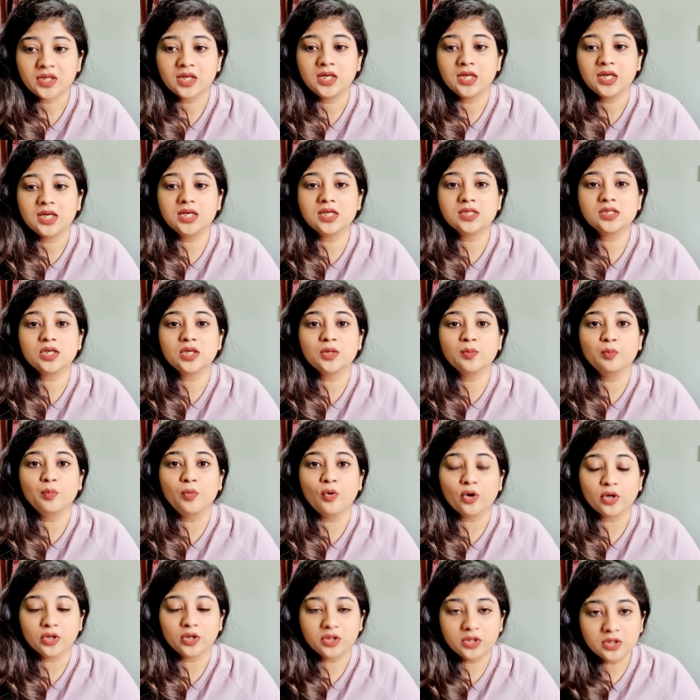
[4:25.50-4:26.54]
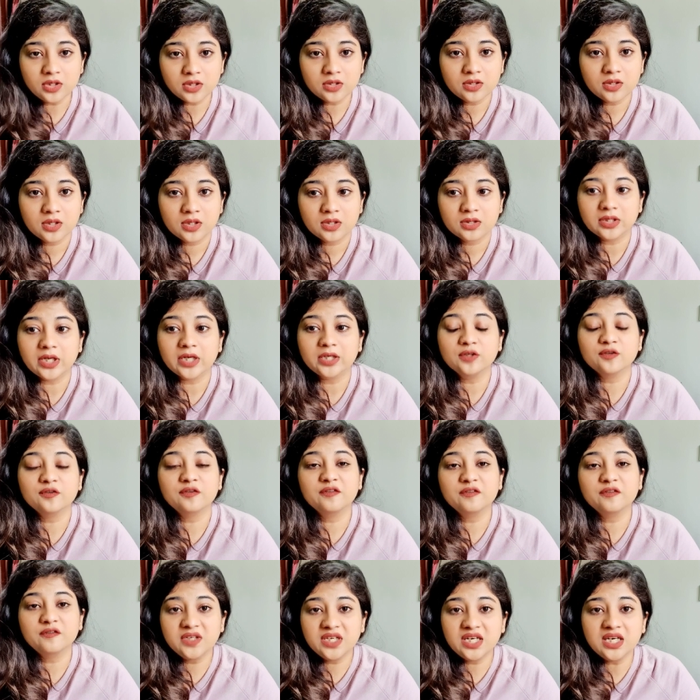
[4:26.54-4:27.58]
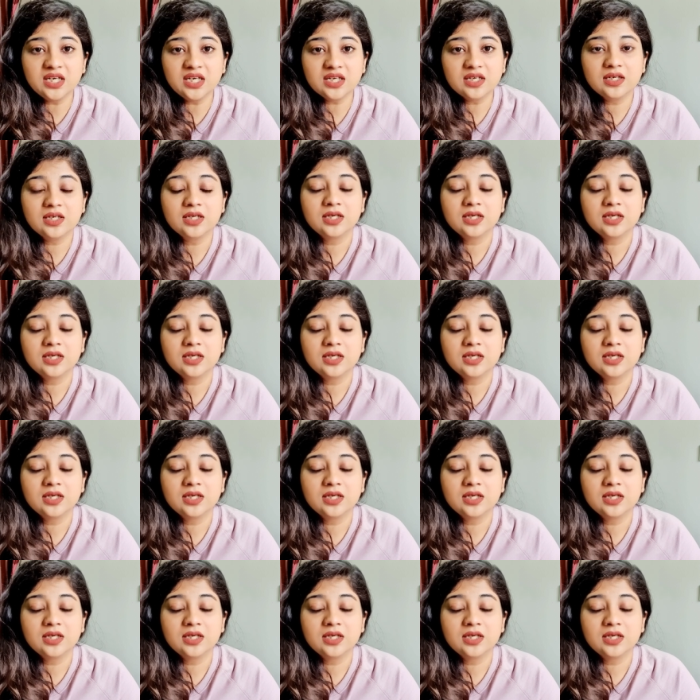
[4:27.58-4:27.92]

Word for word: it is important that you feed